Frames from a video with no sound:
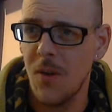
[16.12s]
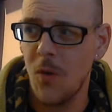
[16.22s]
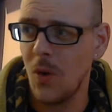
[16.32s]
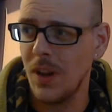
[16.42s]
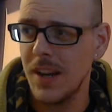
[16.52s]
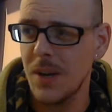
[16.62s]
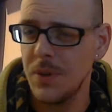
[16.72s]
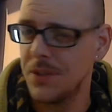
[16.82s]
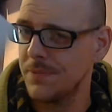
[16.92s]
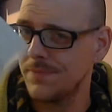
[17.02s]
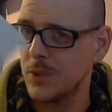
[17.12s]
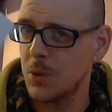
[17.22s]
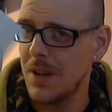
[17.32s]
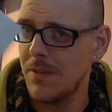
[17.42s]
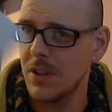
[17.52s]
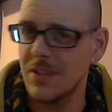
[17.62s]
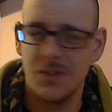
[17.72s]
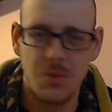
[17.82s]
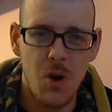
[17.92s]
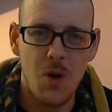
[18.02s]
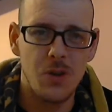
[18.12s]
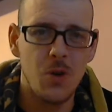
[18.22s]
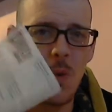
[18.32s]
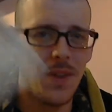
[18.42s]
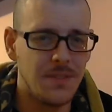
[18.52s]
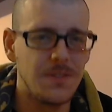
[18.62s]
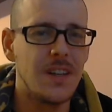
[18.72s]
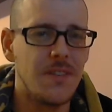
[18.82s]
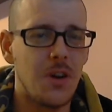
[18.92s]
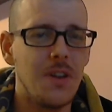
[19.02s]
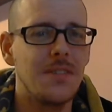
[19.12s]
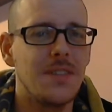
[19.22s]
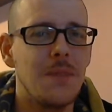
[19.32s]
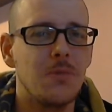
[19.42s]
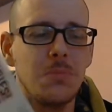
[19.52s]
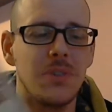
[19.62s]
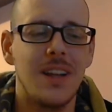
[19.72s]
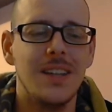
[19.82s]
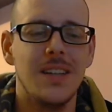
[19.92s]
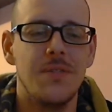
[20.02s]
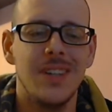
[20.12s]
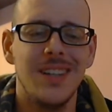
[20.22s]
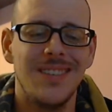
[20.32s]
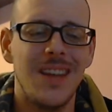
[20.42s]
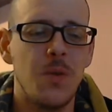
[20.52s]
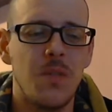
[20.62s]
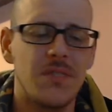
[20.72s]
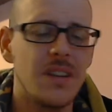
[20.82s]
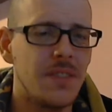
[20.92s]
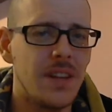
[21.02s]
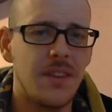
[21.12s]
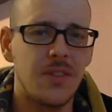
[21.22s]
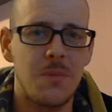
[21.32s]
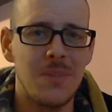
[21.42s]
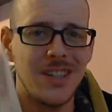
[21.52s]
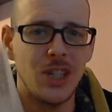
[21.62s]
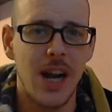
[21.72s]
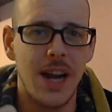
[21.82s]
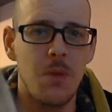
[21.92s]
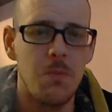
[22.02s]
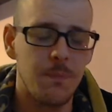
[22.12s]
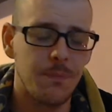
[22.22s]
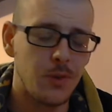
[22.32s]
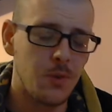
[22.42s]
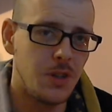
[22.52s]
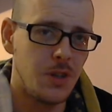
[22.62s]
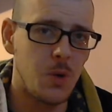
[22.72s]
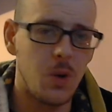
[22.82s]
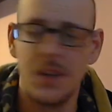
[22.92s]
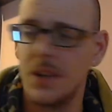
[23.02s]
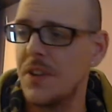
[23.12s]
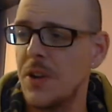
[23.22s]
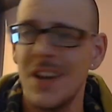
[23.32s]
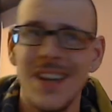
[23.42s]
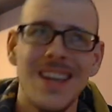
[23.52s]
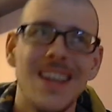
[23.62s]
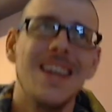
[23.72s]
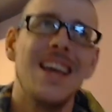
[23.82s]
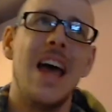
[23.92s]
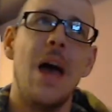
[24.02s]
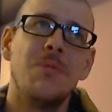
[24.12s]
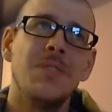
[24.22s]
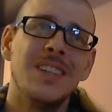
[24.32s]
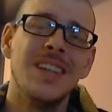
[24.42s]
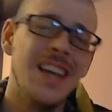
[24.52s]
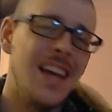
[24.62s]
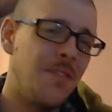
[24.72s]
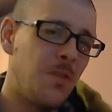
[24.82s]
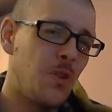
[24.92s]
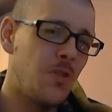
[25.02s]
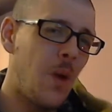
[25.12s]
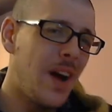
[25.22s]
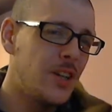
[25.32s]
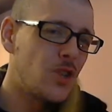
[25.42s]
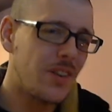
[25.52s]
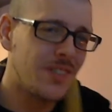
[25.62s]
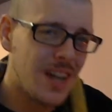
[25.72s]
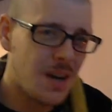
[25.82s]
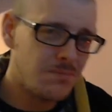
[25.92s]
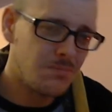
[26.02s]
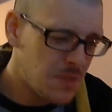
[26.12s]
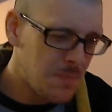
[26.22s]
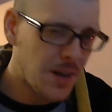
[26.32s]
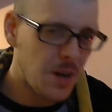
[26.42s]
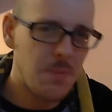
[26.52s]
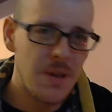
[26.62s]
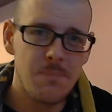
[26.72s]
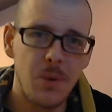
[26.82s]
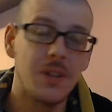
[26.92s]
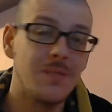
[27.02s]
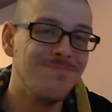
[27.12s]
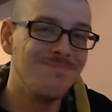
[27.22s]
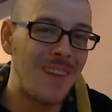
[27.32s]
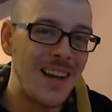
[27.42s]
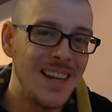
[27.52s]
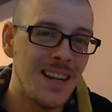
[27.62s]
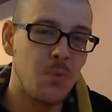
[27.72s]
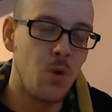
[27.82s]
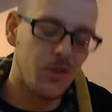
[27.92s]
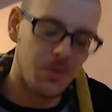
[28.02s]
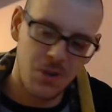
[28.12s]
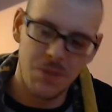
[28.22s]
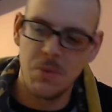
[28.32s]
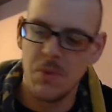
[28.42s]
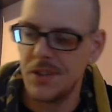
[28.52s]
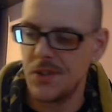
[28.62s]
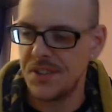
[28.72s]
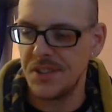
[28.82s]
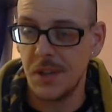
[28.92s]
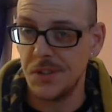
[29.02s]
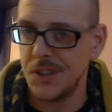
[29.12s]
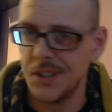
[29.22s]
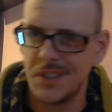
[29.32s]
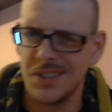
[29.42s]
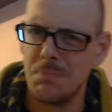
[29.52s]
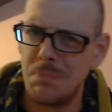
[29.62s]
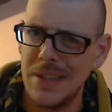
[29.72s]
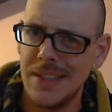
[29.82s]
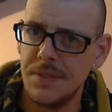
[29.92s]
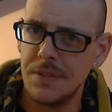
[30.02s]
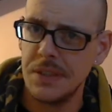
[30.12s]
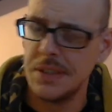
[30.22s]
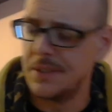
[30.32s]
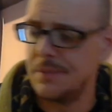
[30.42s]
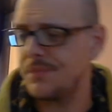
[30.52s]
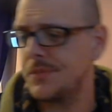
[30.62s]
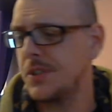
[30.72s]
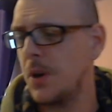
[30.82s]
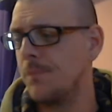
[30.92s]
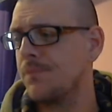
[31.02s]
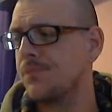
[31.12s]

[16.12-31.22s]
all the liquids. So we're going to have a look at it. So we're all going to know what the flavors are this time. It's going to be slightly different. They sent over 3 flavors for me to check out, so we're going to do it all in this video. And if you're wondering why the dressing gown, you might not be, but my heat has broke, so we're going to be wearing a dressing gown during this because it's bloody freezing. So,